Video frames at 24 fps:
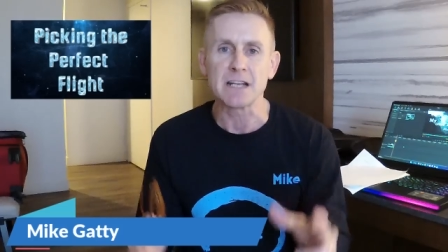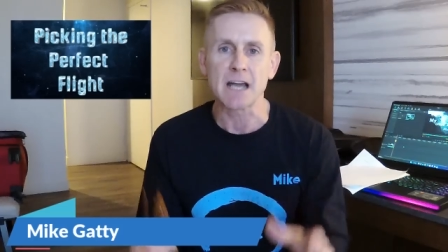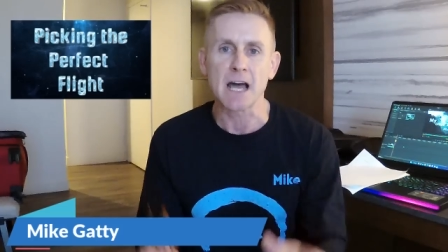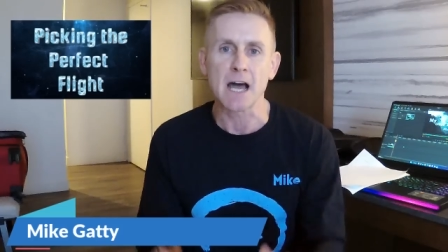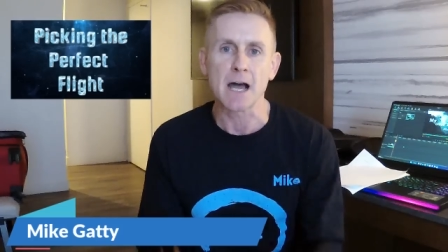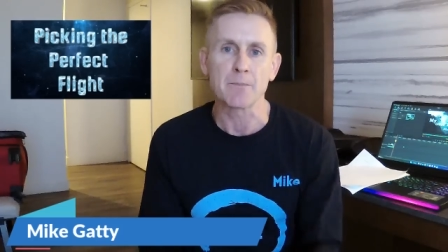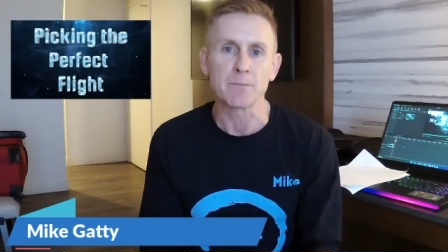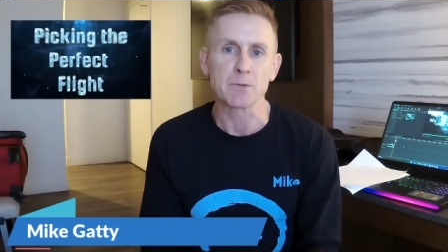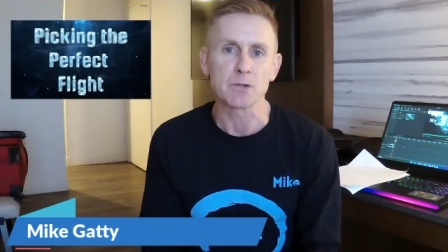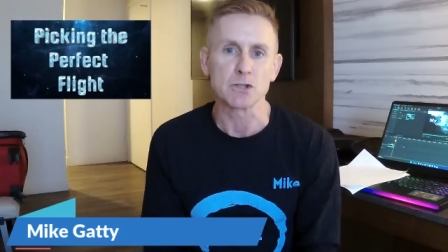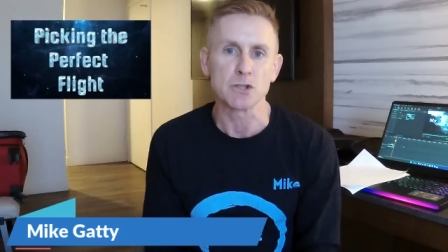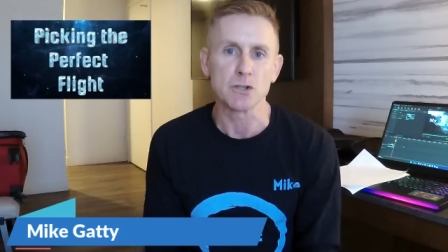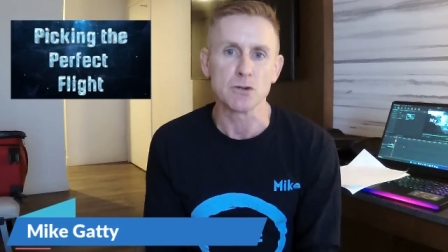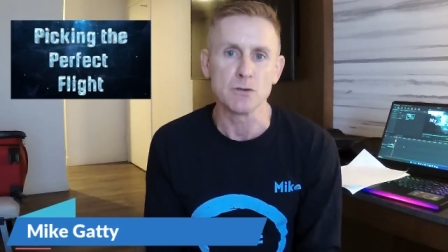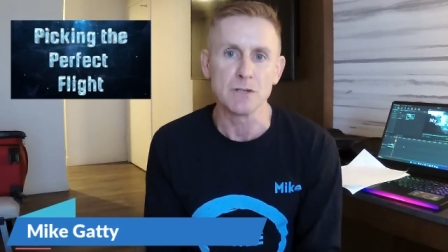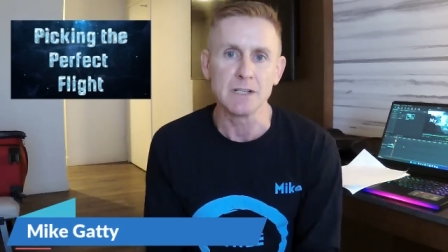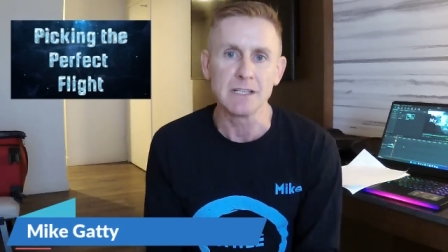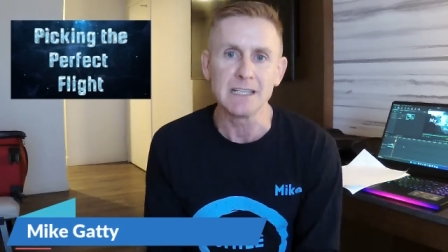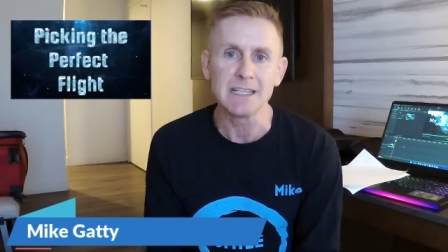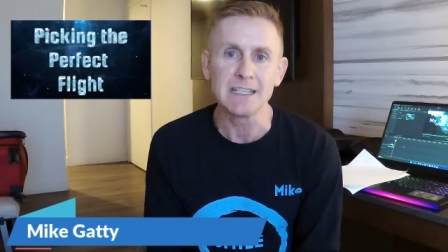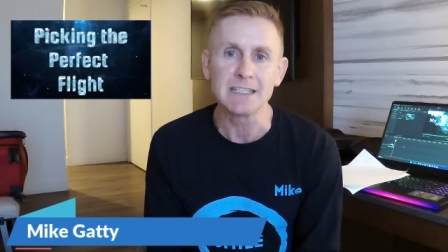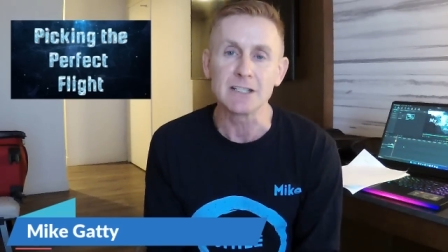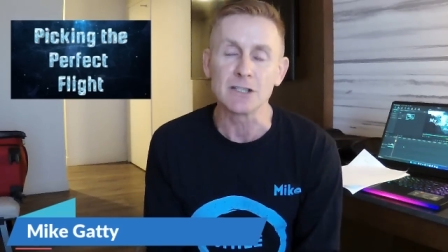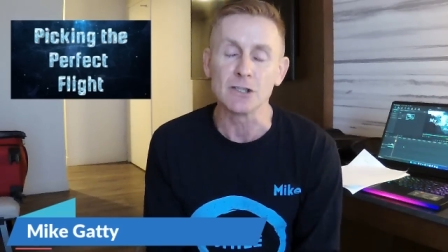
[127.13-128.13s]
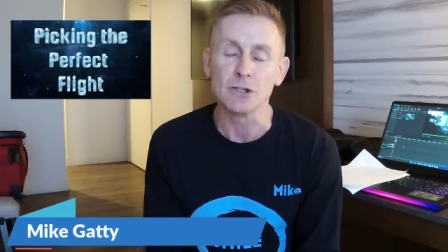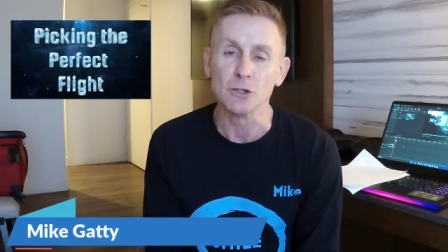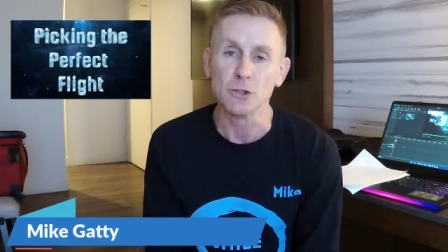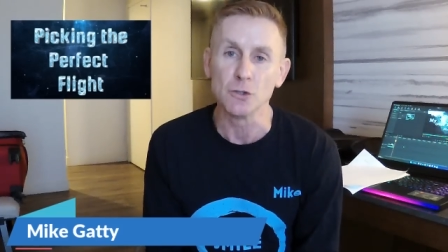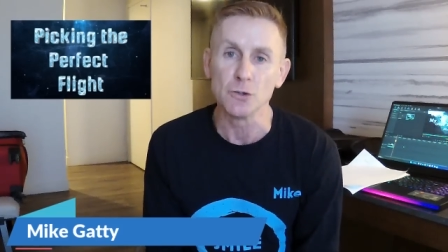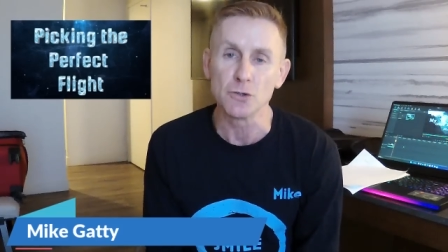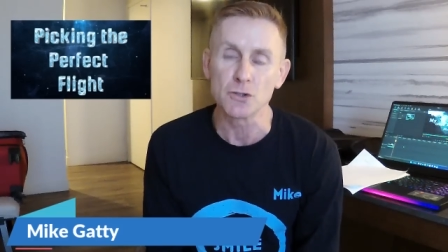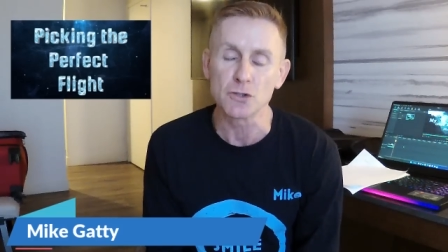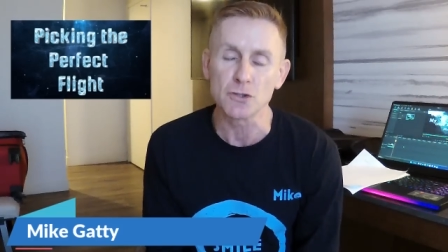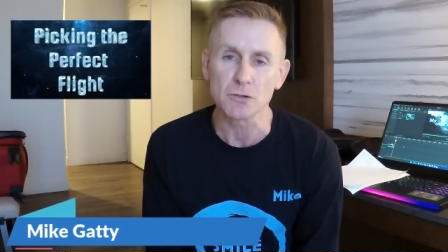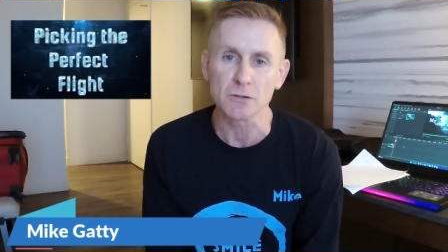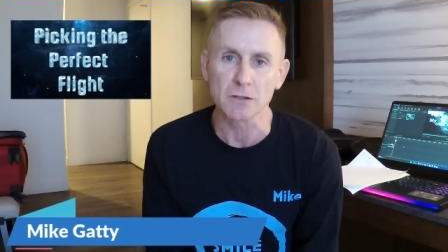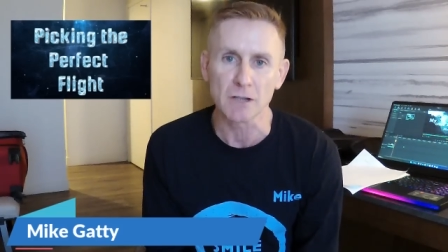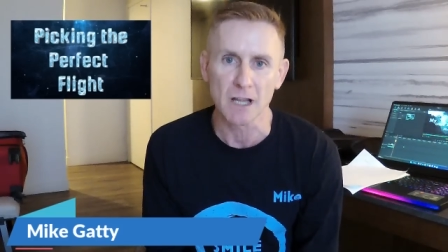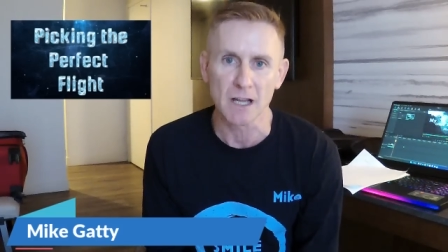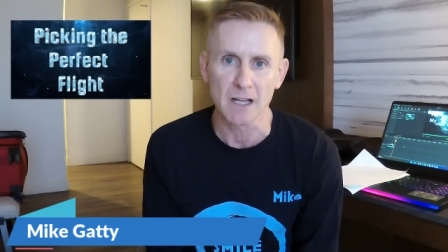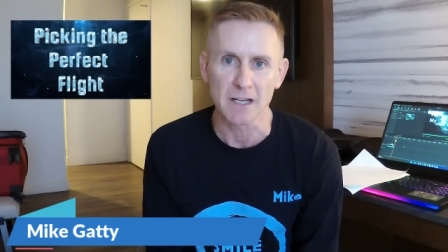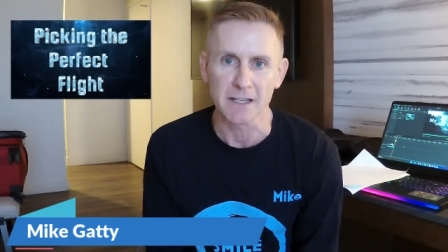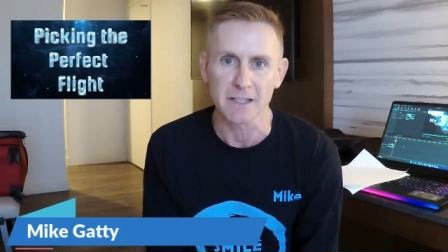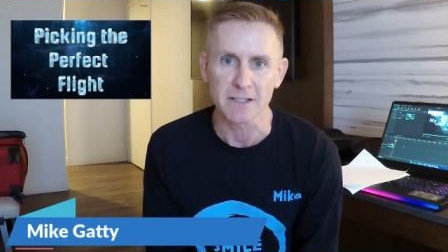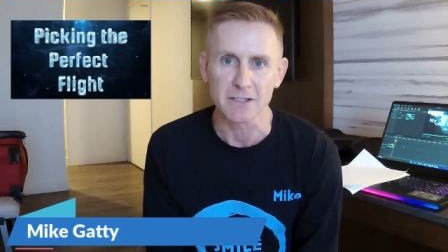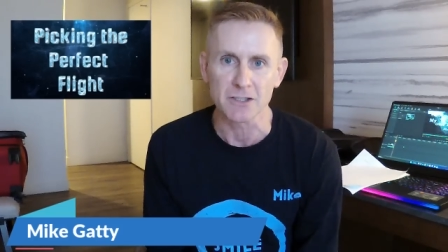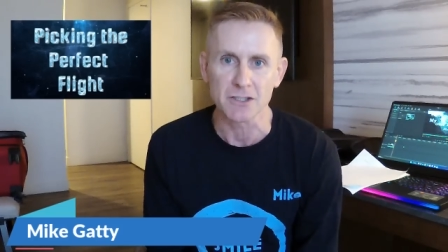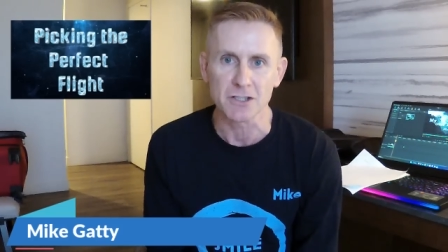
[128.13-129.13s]
opportunity to lose your
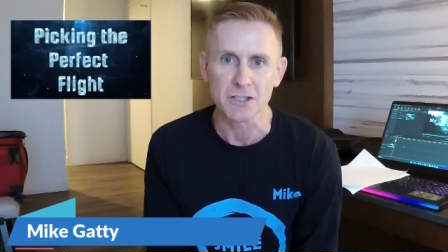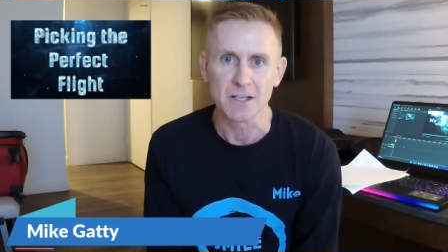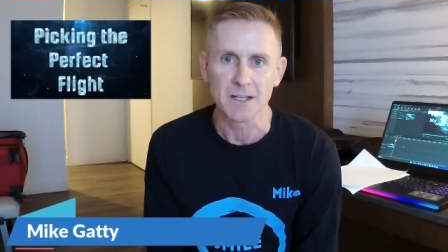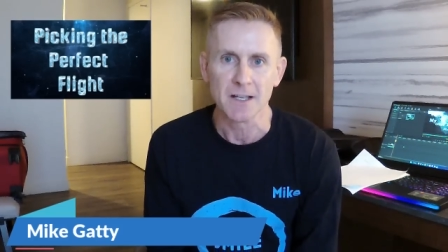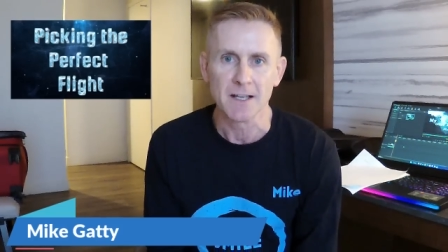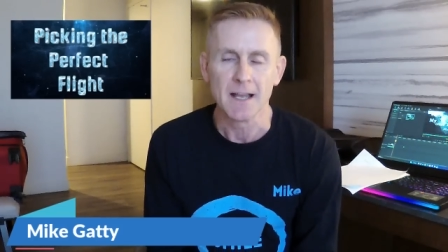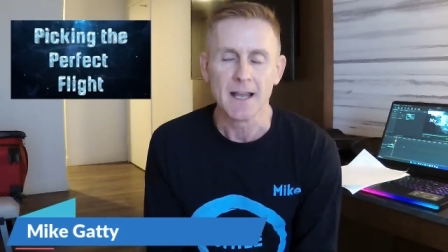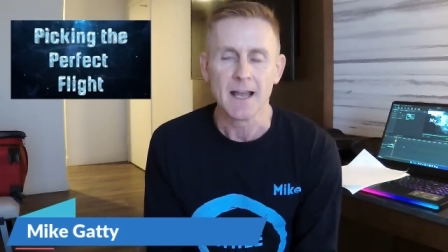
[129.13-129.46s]
luggage.